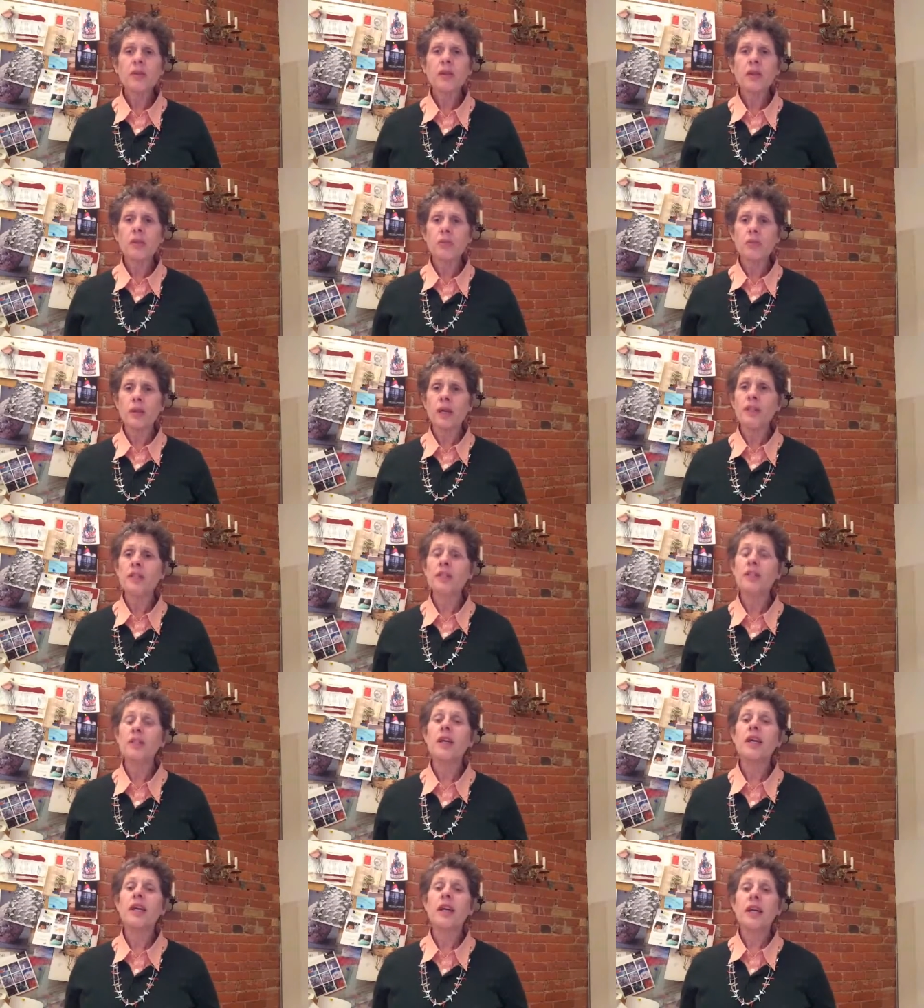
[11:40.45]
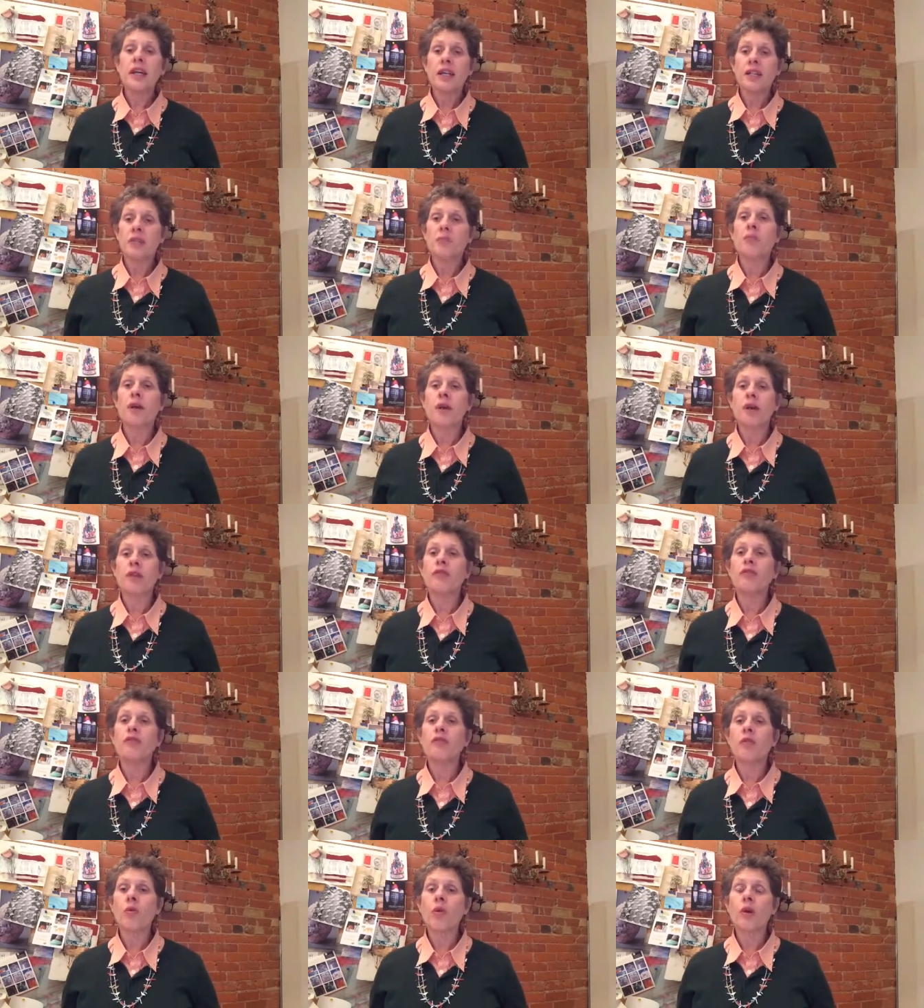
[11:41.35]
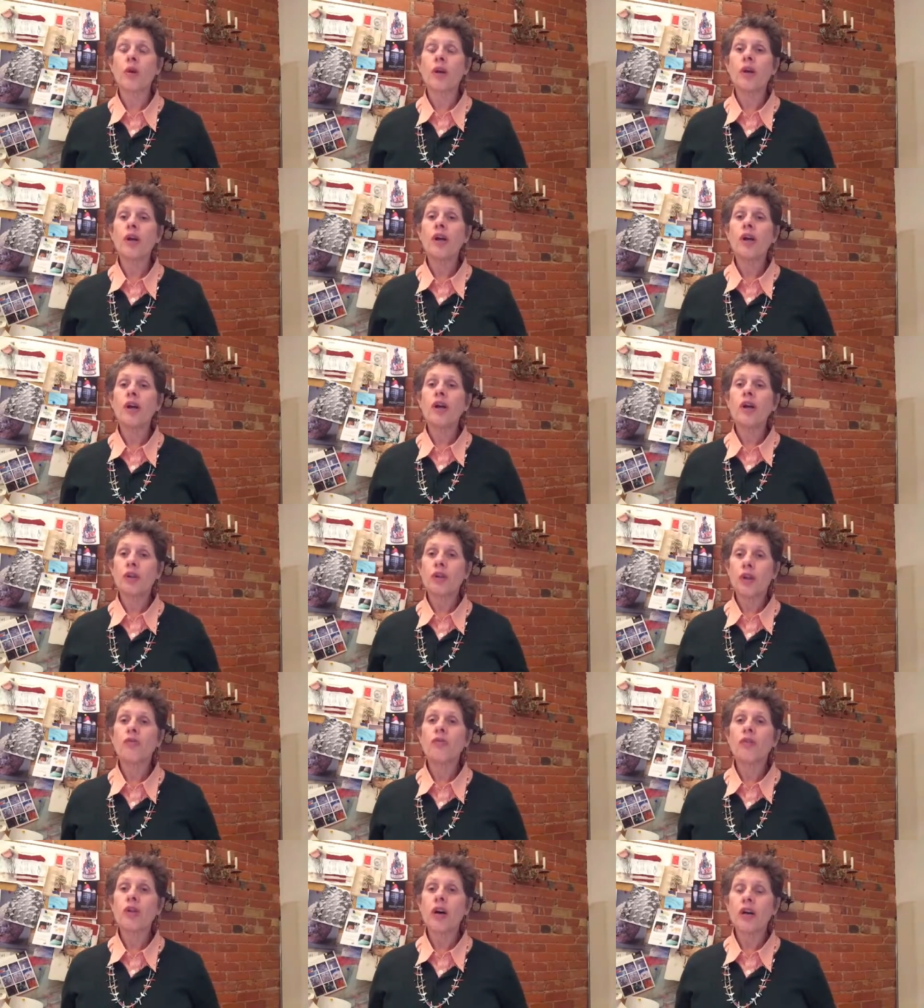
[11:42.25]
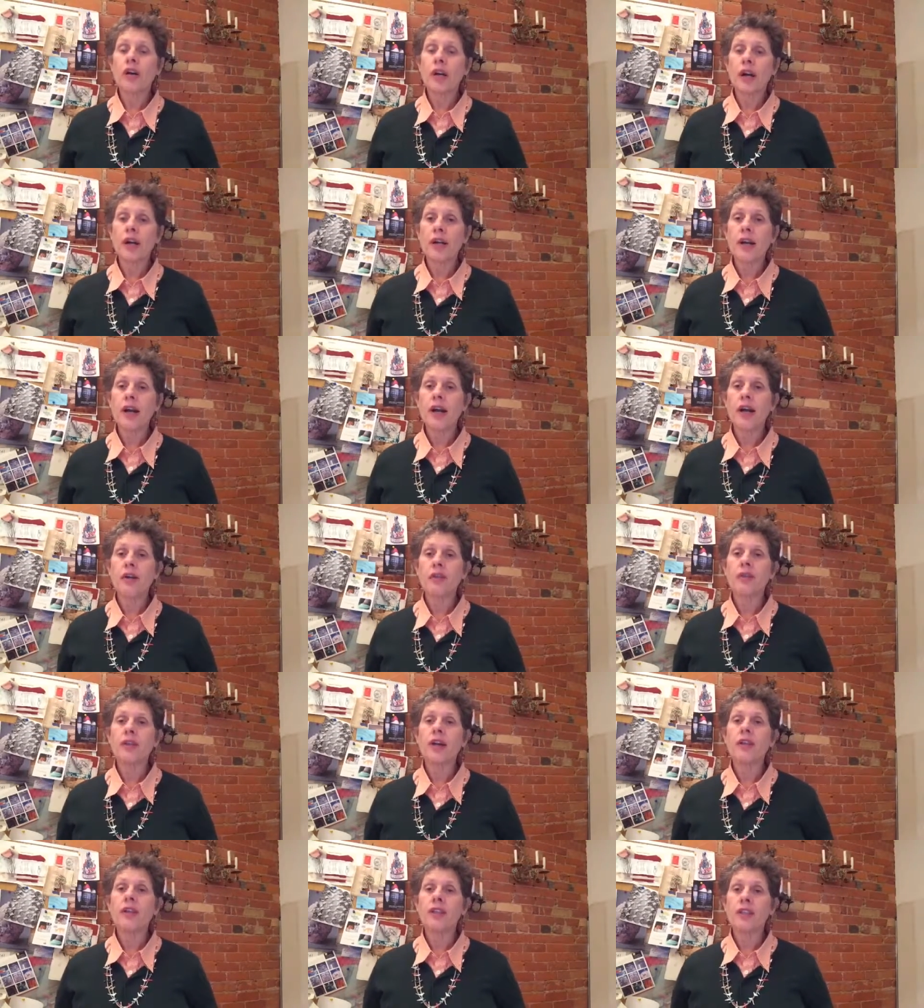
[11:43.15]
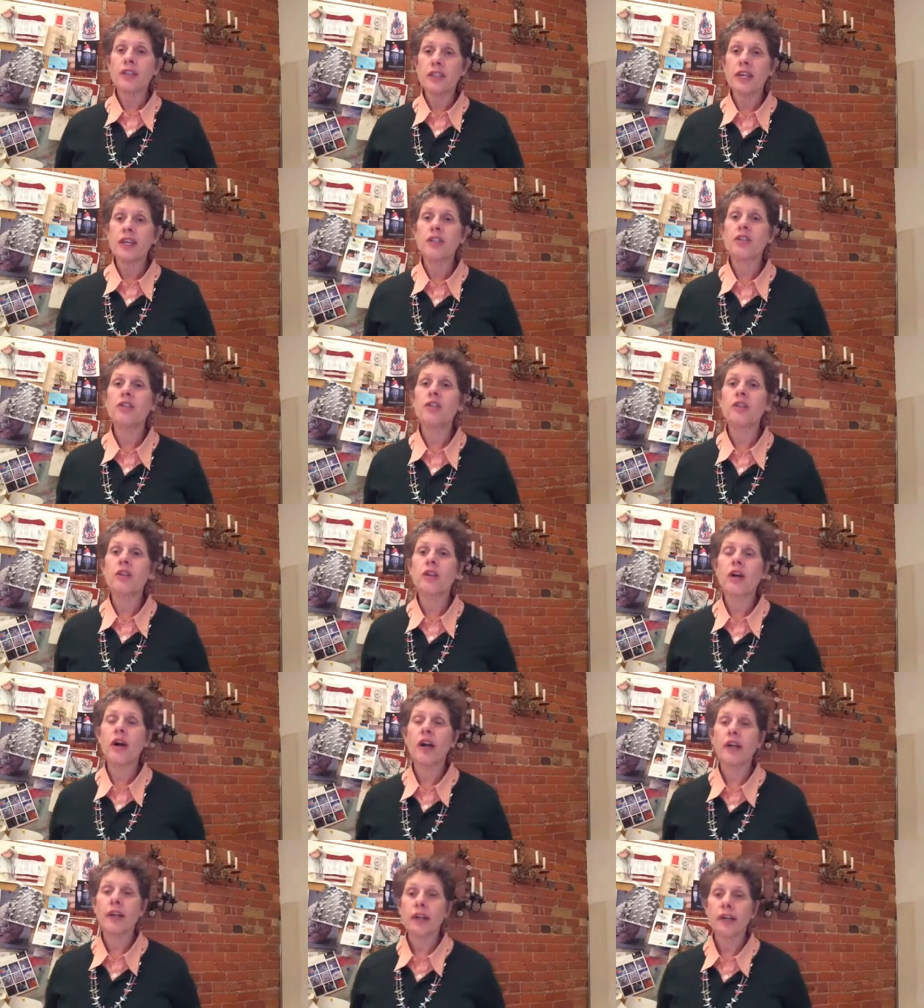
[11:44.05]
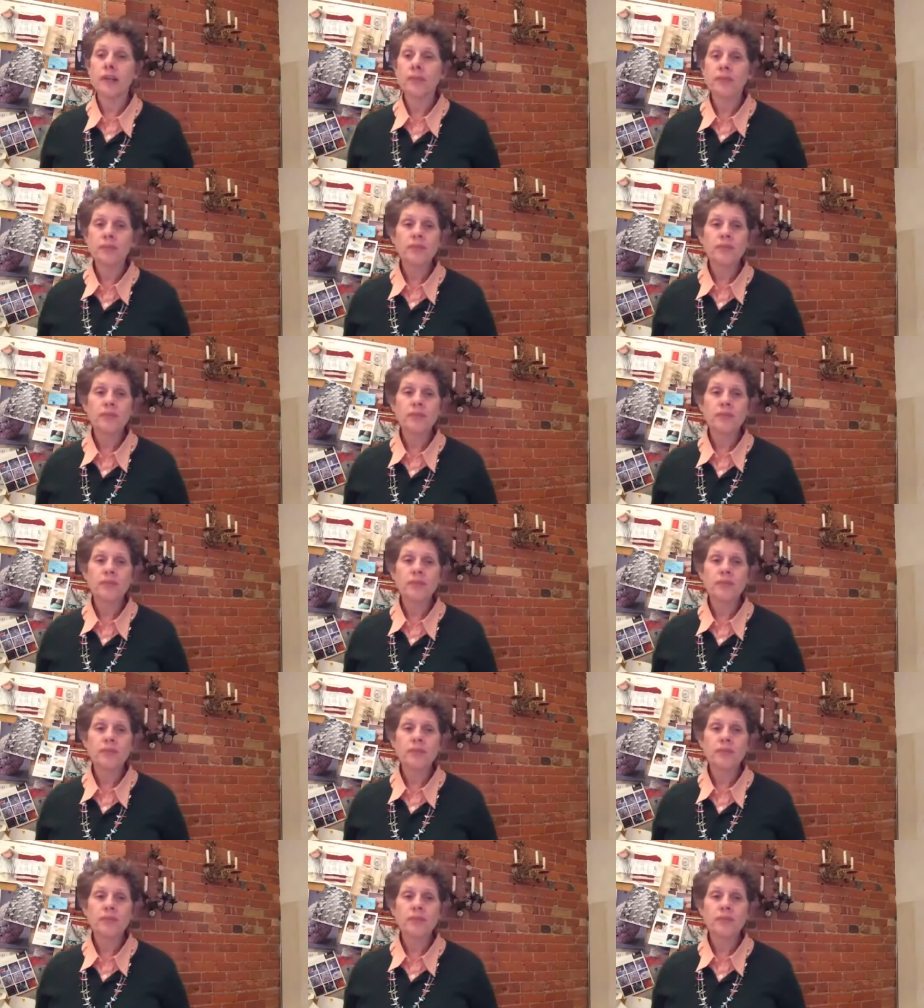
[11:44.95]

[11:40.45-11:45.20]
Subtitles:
Plus, it's better for your overall gut health and the intestinal lining.